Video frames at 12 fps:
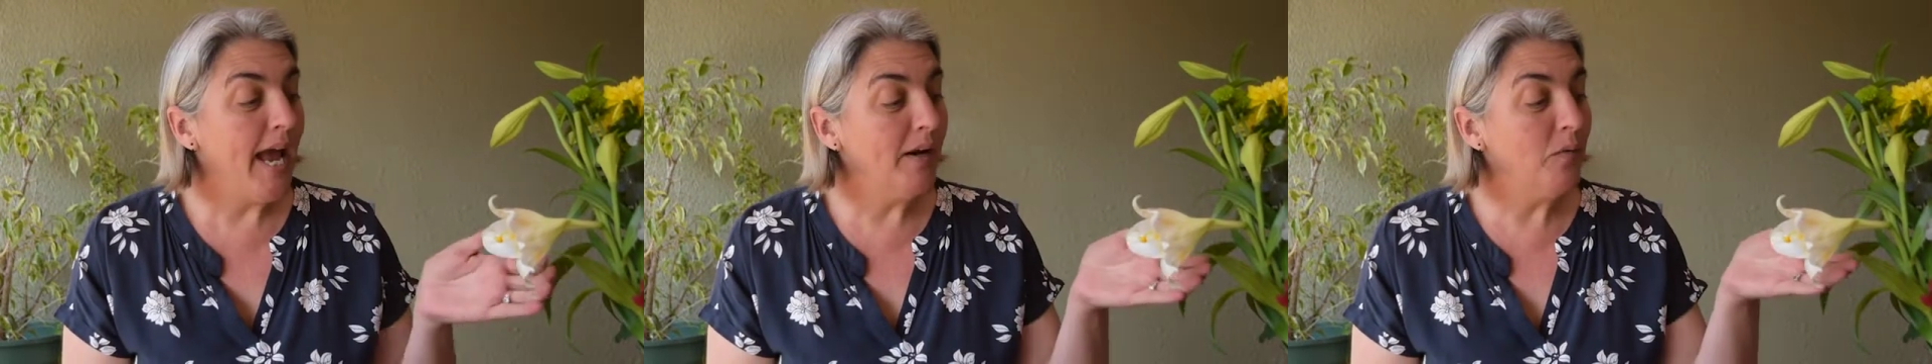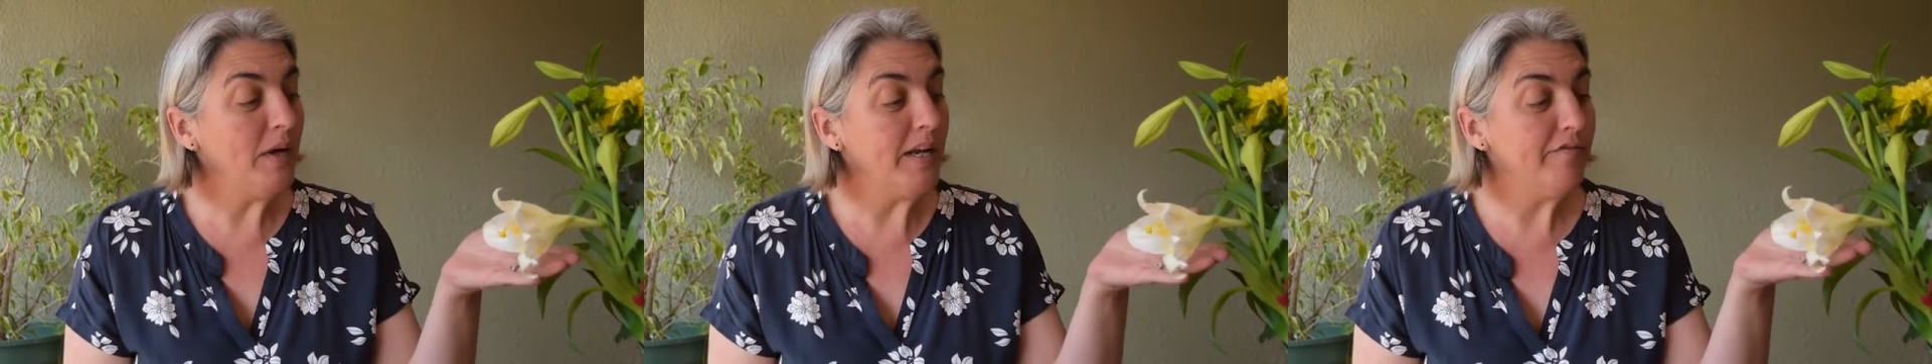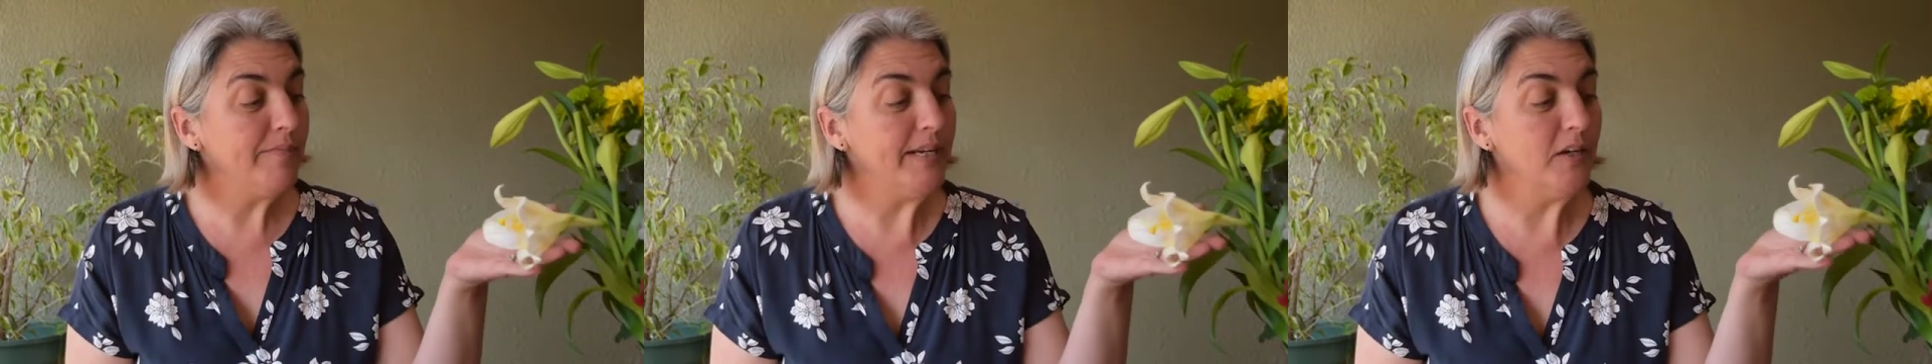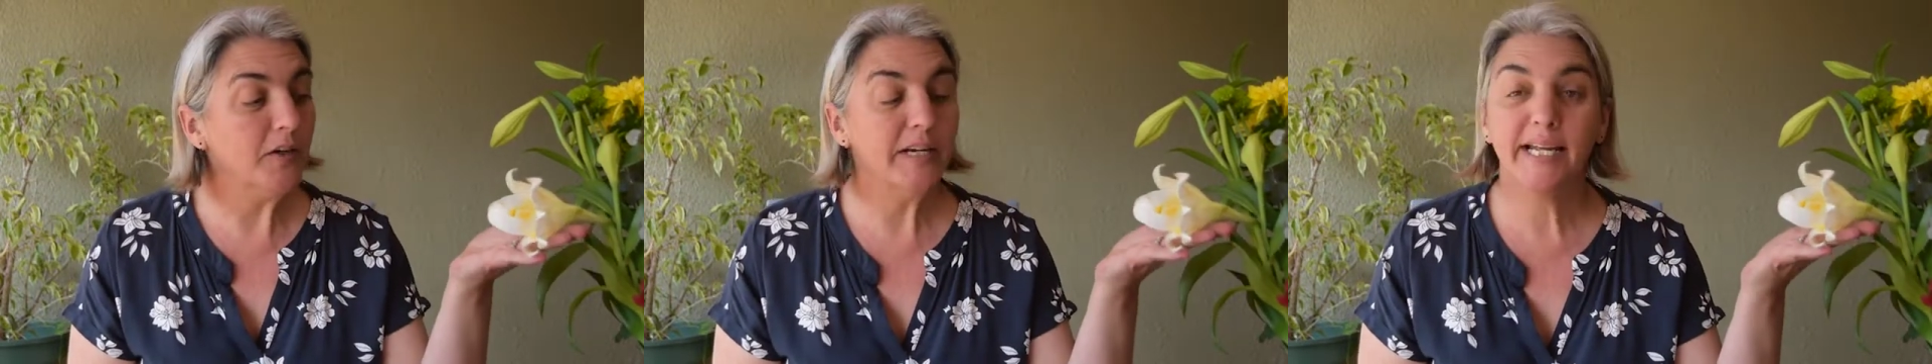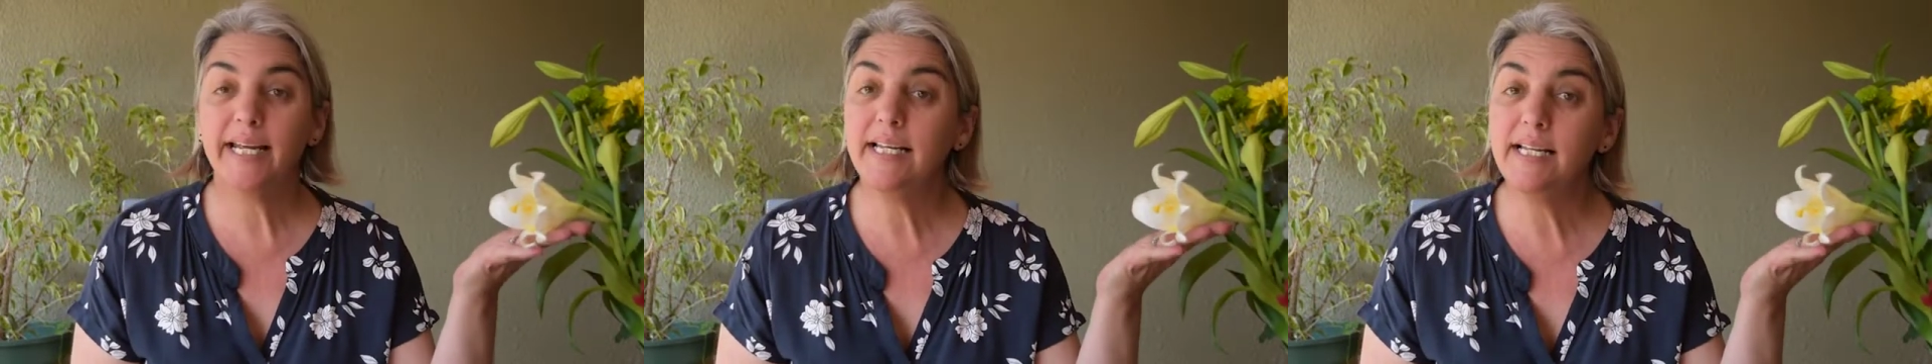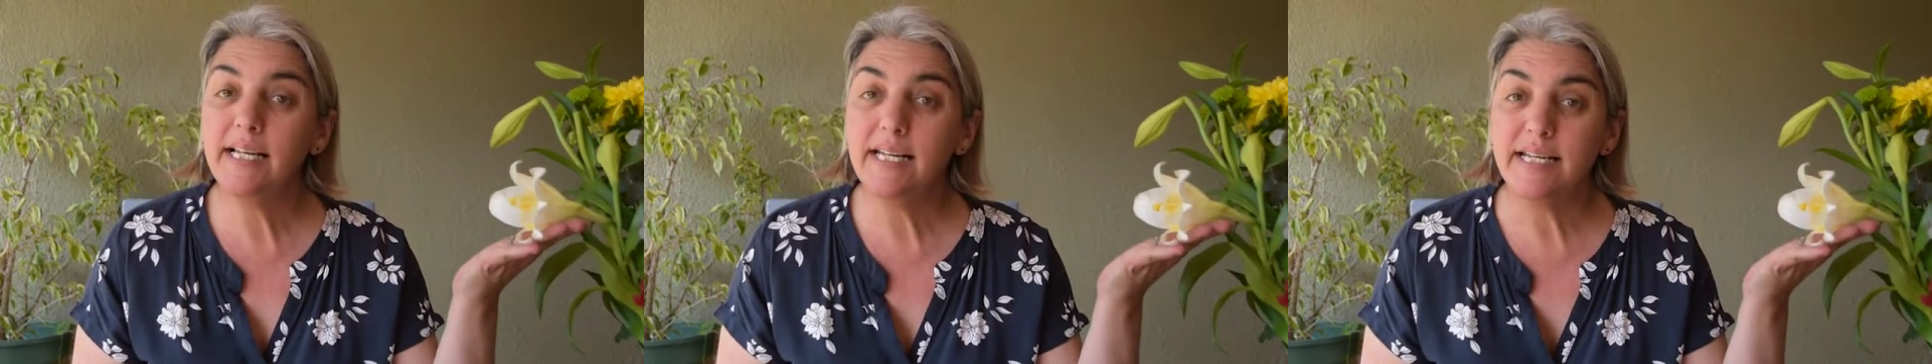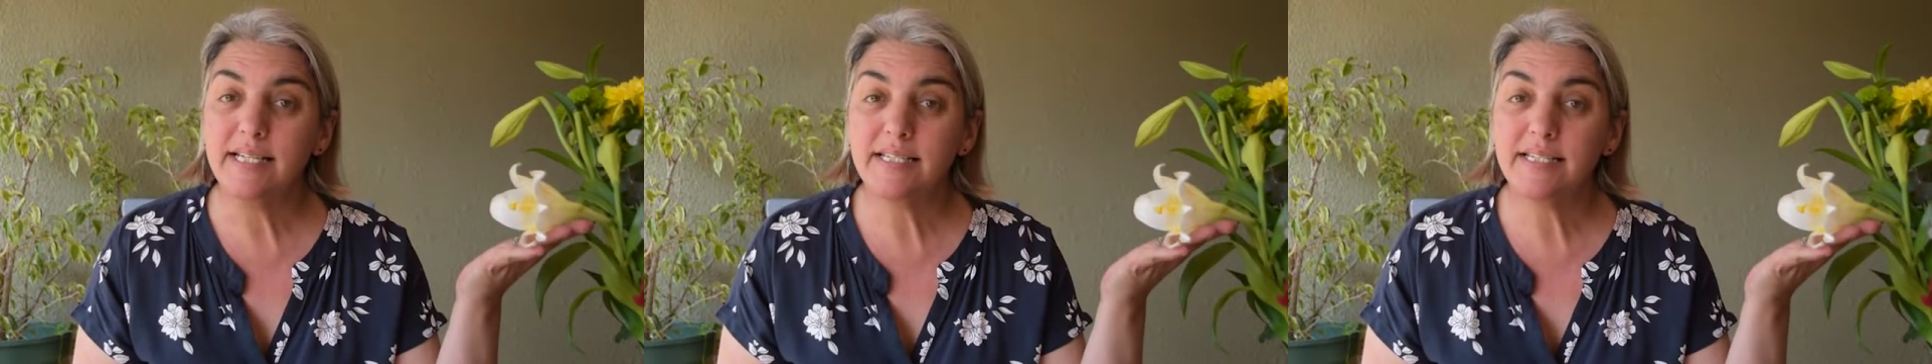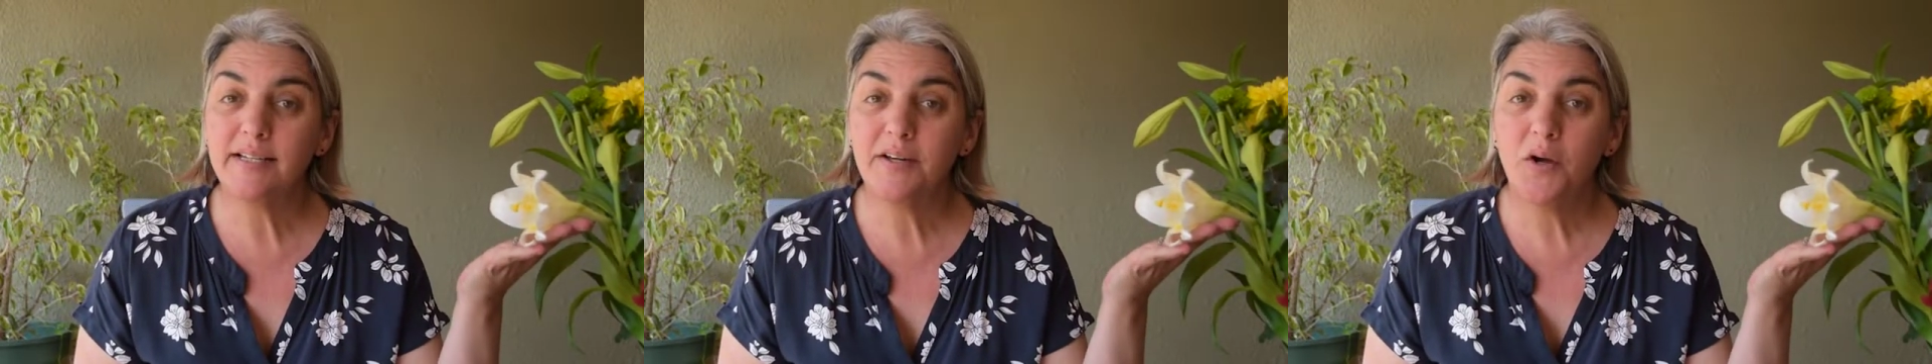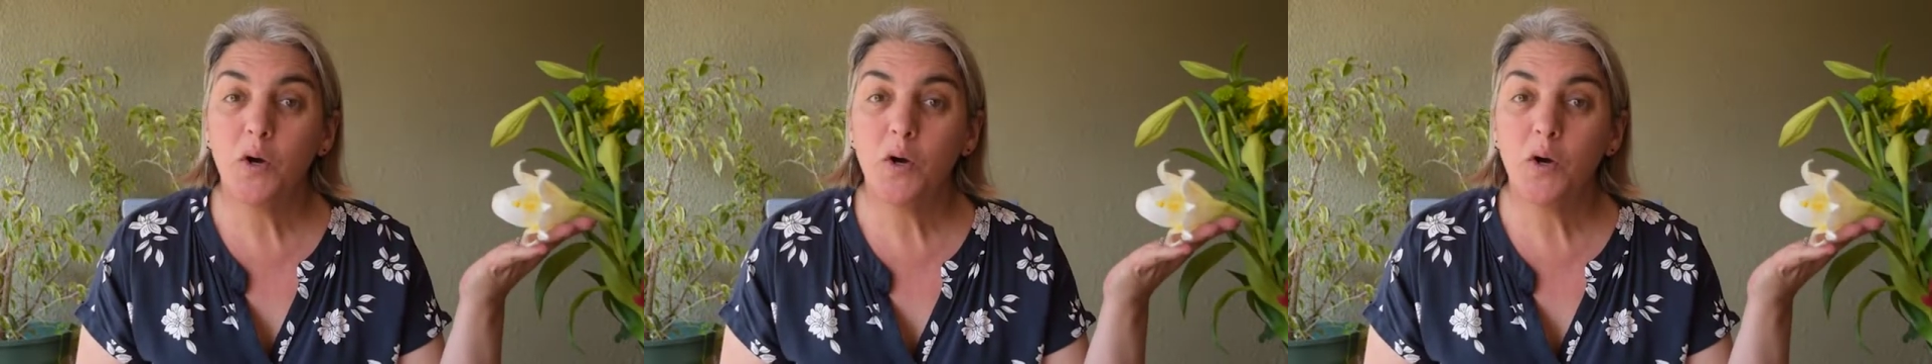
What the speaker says: And we've been looking at lilies.